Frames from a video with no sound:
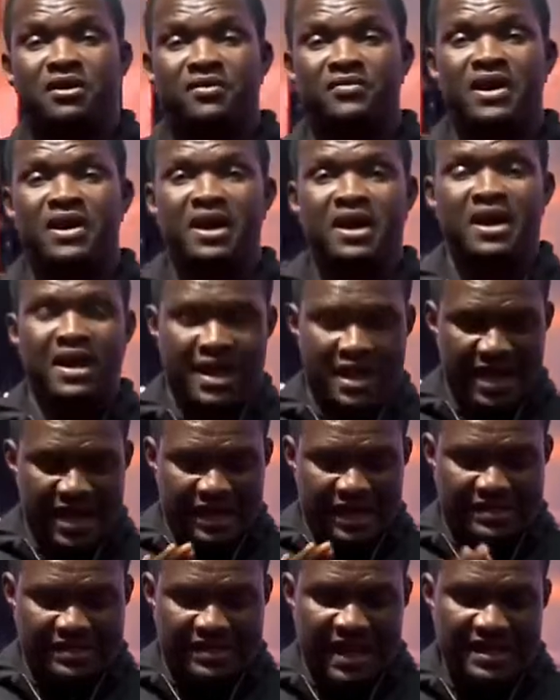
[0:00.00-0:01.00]
another
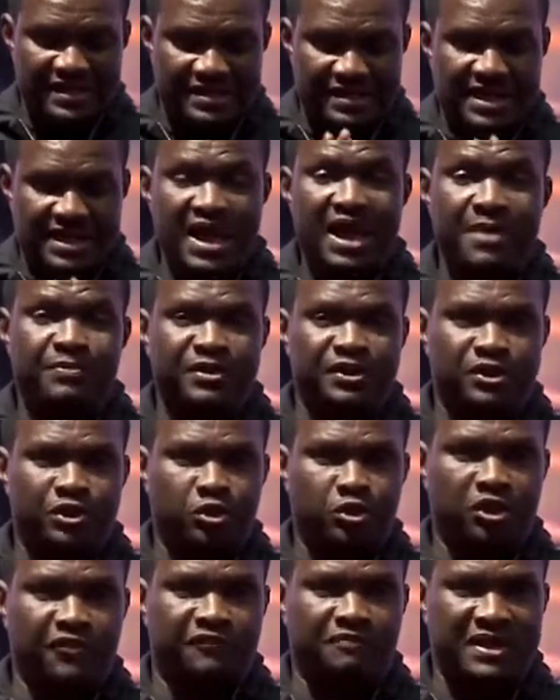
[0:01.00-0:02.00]
exciting
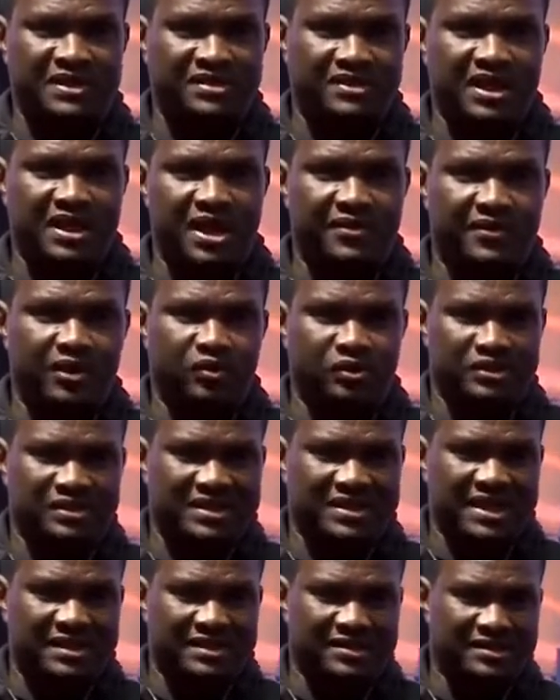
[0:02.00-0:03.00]
episode of Pastor Lanre
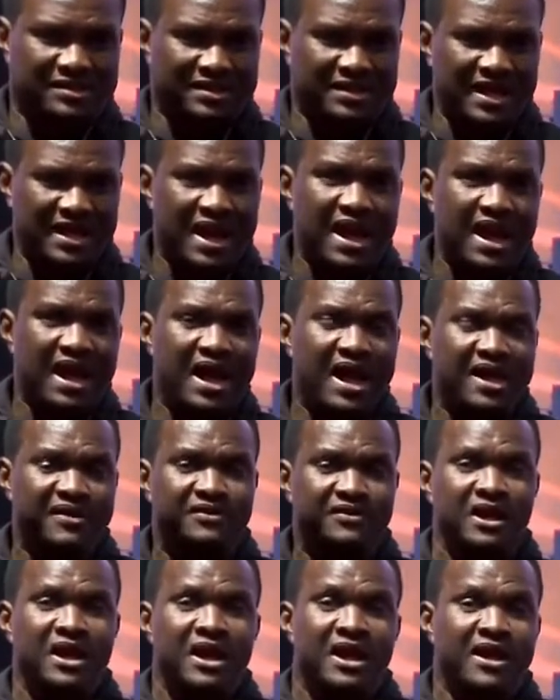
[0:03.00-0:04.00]
Uncensored. Today I
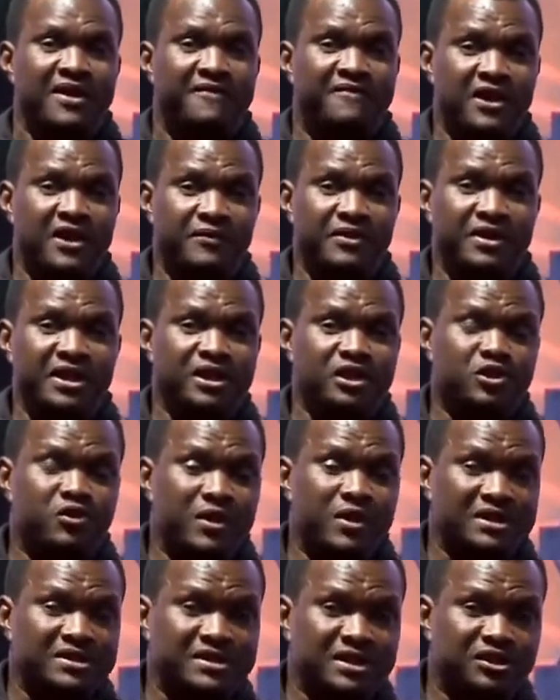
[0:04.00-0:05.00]
have a very
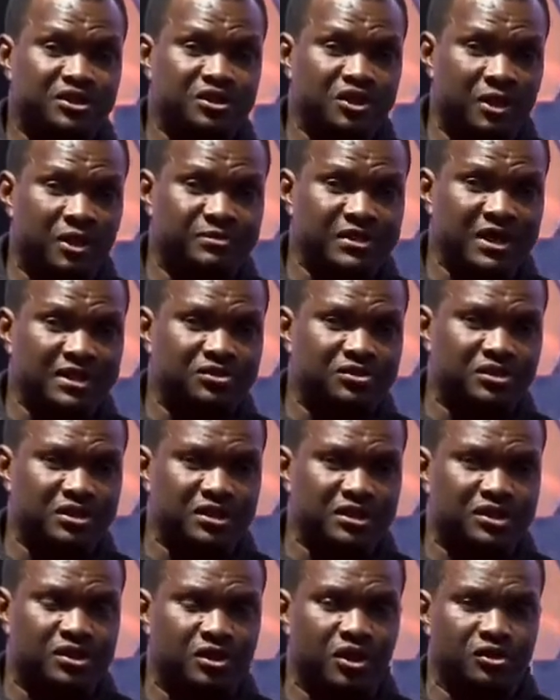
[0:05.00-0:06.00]
interesting subject
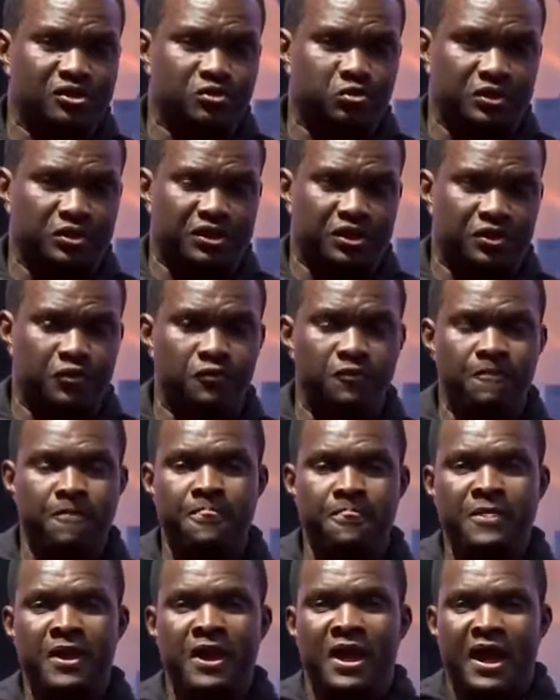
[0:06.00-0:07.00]
to discuss with you.
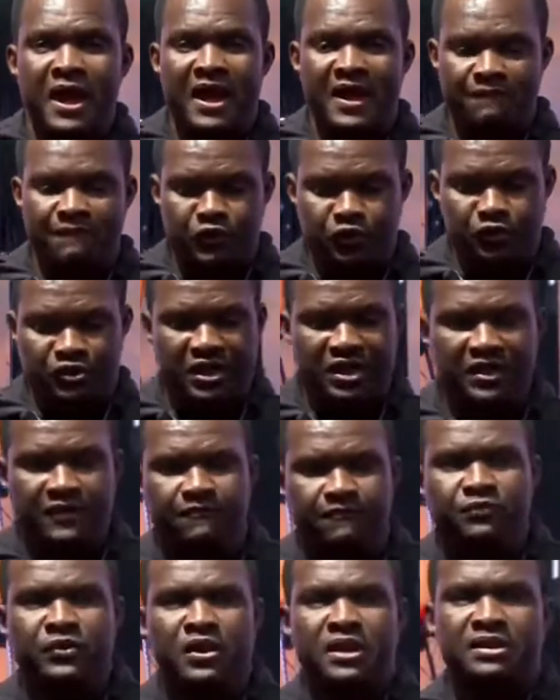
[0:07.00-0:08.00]
You
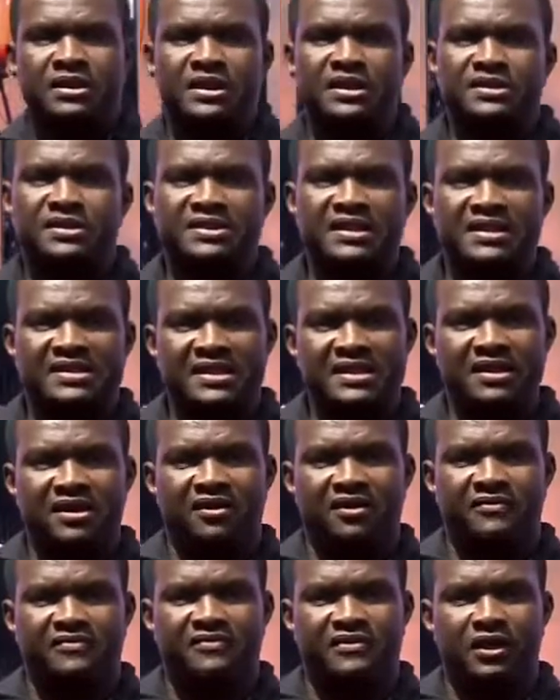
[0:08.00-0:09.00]
see, this season
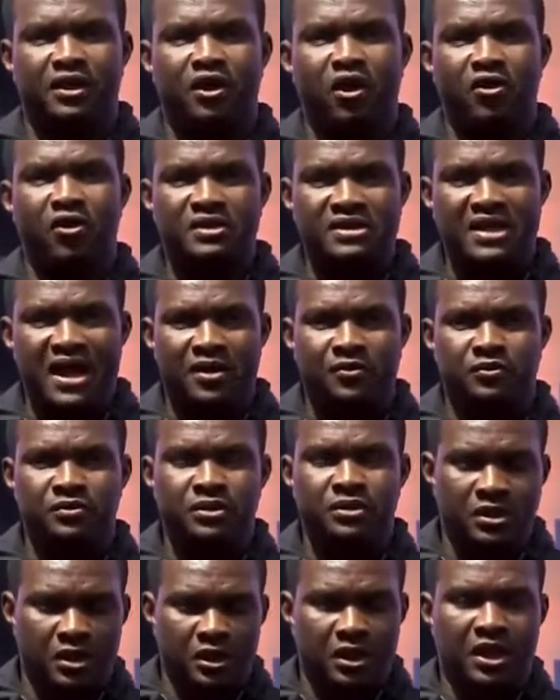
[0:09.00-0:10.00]
of the
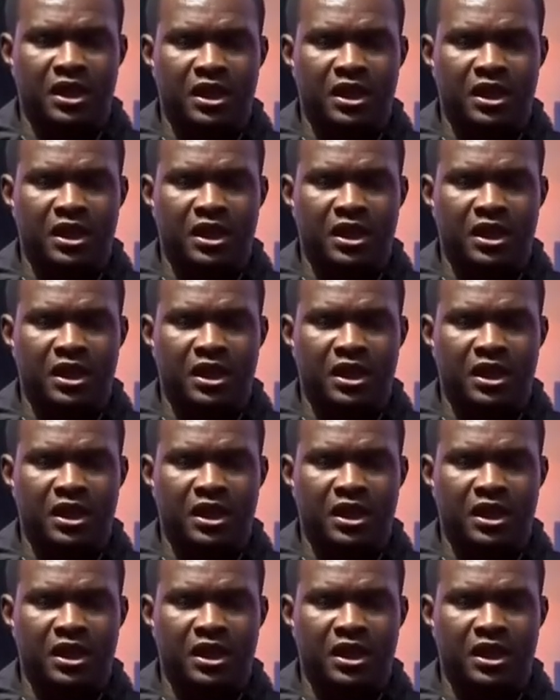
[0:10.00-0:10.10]
lockdown